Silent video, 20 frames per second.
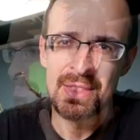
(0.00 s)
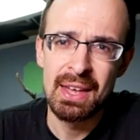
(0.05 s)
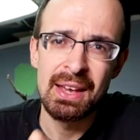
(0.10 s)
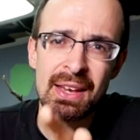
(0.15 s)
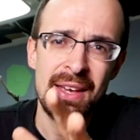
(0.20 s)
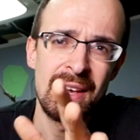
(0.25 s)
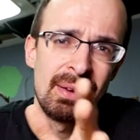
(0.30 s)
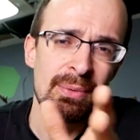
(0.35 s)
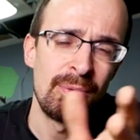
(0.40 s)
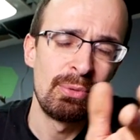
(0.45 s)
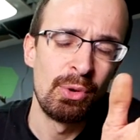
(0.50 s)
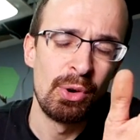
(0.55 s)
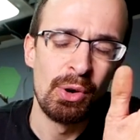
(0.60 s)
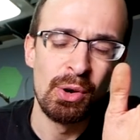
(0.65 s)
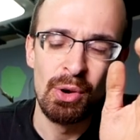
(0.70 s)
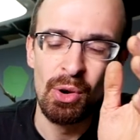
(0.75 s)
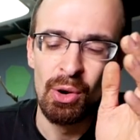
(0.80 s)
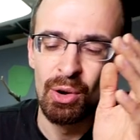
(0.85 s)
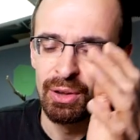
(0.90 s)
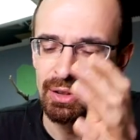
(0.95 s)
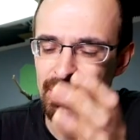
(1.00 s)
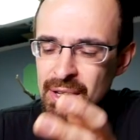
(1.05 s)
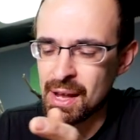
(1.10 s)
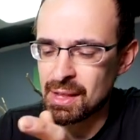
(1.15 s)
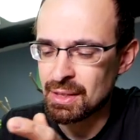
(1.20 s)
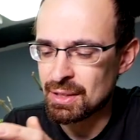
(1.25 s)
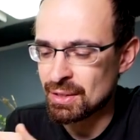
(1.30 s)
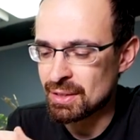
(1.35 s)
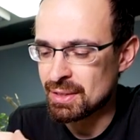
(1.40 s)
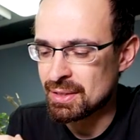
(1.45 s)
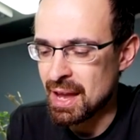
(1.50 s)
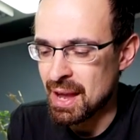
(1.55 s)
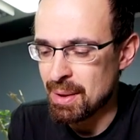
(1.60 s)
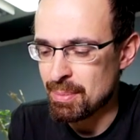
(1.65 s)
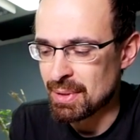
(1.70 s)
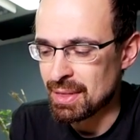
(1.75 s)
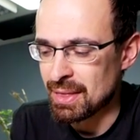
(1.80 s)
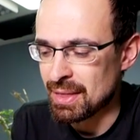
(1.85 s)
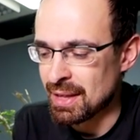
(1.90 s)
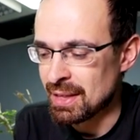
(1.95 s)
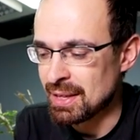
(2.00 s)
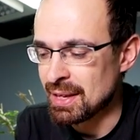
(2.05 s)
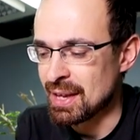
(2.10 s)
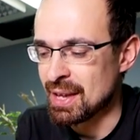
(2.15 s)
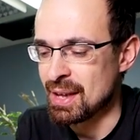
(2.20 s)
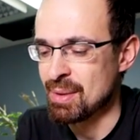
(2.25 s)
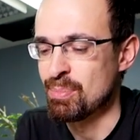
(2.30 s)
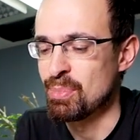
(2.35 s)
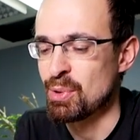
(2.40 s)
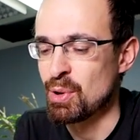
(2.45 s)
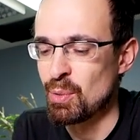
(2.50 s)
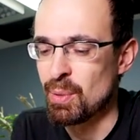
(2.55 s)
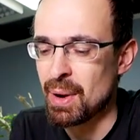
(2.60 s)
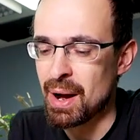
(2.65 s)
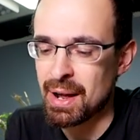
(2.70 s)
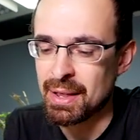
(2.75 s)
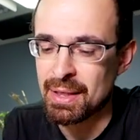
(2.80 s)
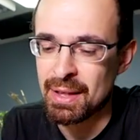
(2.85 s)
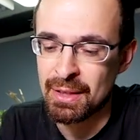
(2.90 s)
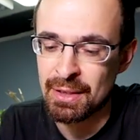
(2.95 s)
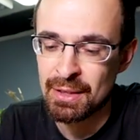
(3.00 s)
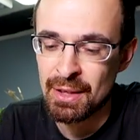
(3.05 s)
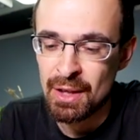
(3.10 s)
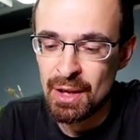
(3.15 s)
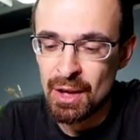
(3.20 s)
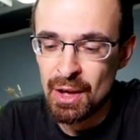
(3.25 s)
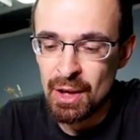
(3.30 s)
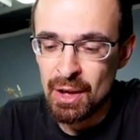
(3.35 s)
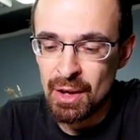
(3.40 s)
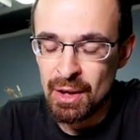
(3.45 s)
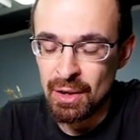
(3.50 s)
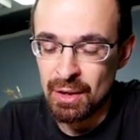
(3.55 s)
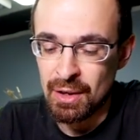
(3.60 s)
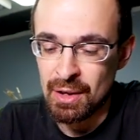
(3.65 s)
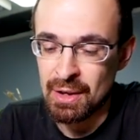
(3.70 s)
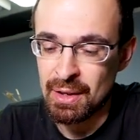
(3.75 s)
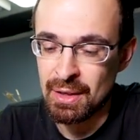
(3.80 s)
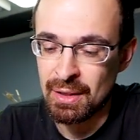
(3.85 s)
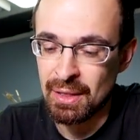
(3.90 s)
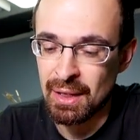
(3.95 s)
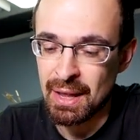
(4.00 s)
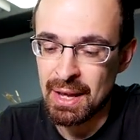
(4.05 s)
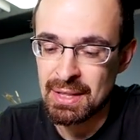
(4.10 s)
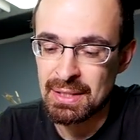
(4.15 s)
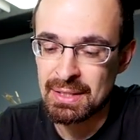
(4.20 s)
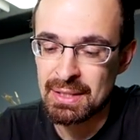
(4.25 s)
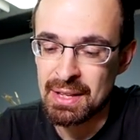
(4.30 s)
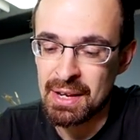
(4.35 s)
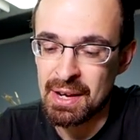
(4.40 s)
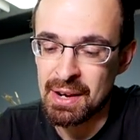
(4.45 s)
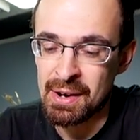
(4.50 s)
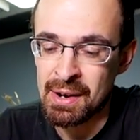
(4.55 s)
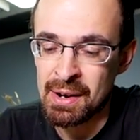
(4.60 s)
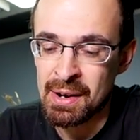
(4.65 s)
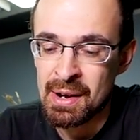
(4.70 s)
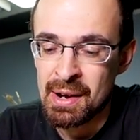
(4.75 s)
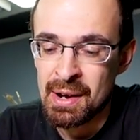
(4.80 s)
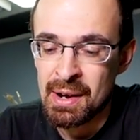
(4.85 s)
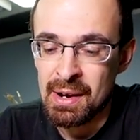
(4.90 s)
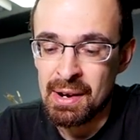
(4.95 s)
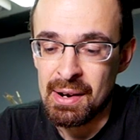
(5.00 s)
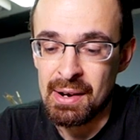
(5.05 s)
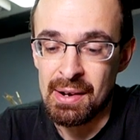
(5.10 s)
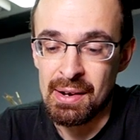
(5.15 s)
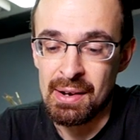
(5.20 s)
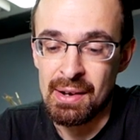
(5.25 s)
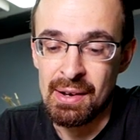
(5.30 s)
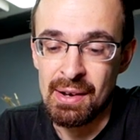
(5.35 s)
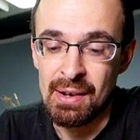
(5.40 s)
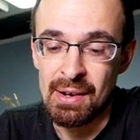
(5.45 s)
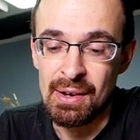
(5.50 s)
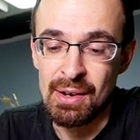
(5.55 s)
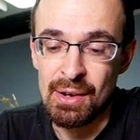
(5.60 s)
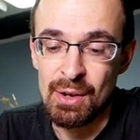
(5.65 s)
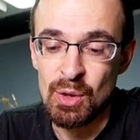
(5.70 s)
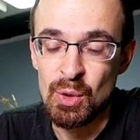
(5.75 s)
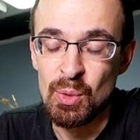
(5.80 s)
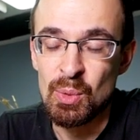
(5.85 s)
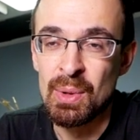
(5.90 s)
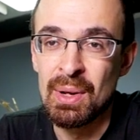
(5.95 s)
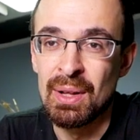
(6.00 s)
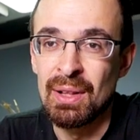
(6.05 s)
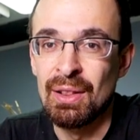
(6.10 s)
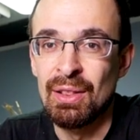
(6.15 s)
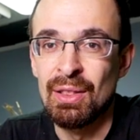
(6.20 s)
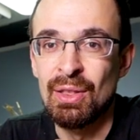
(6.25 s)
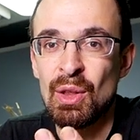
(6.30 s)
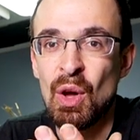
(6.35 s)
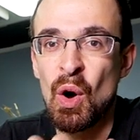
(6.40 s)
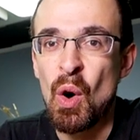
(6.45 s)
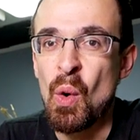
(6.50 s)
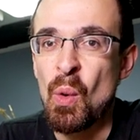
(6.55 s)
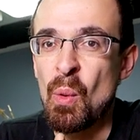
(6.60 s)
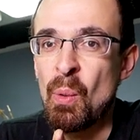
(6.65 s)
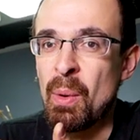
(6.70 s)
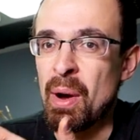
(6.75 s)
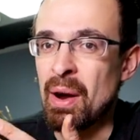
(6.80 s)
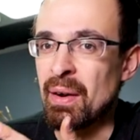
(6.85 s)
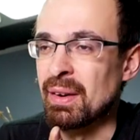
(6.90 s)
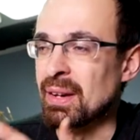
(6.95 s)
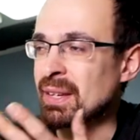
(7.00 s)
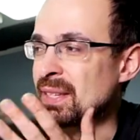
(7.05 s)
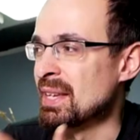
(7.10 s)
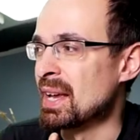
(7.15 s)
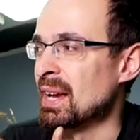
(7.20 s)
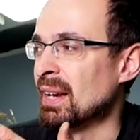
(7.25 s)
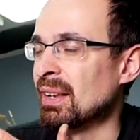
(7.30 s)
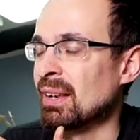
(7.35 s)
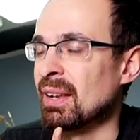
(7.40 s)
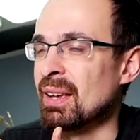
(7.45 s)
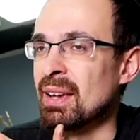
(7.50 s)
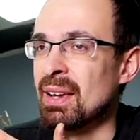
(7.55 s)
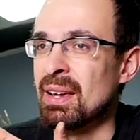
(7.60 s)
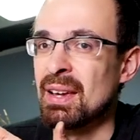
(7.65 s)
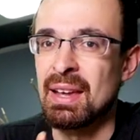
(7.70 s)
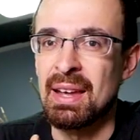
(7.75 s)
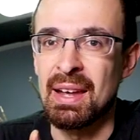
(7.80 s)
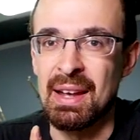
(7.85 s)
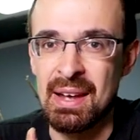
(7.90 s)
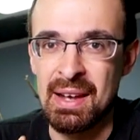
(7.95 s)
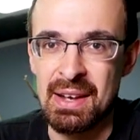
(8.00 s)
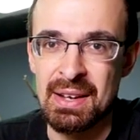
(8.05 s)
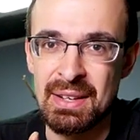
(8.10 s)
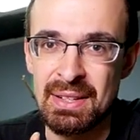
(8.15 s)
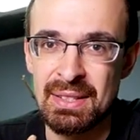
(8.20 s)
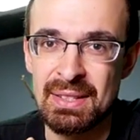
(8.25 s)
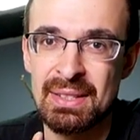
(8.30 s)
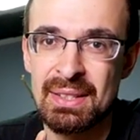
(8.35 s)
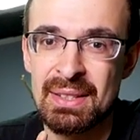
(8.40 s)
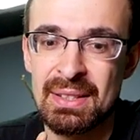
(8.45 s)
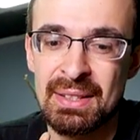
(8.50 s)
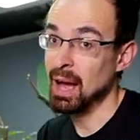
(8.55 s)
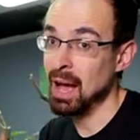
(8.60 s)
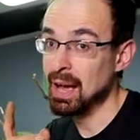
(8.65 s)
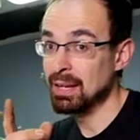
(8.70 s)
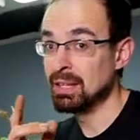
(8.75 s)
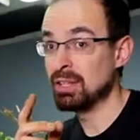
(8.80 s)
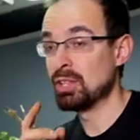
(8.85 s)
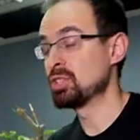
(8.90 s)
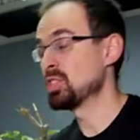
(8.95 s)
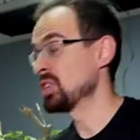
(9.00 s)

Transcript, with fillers: thank him for all the entertainment that he provided in last year, uh, you will know where exactly he is. I need a